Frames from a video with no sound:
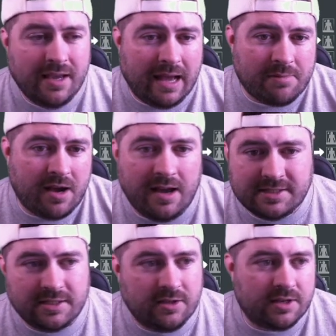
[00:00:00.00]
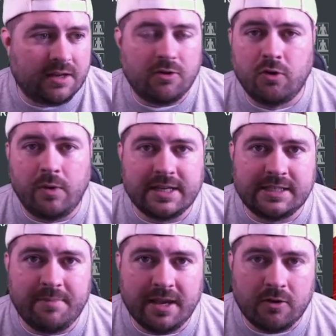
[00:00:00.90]
I'm constantly looking at cool ways
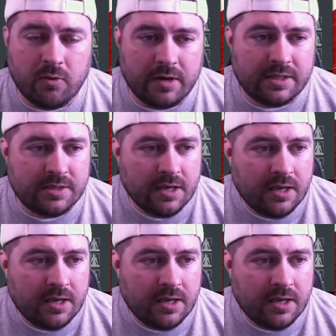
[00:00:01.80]
to make coins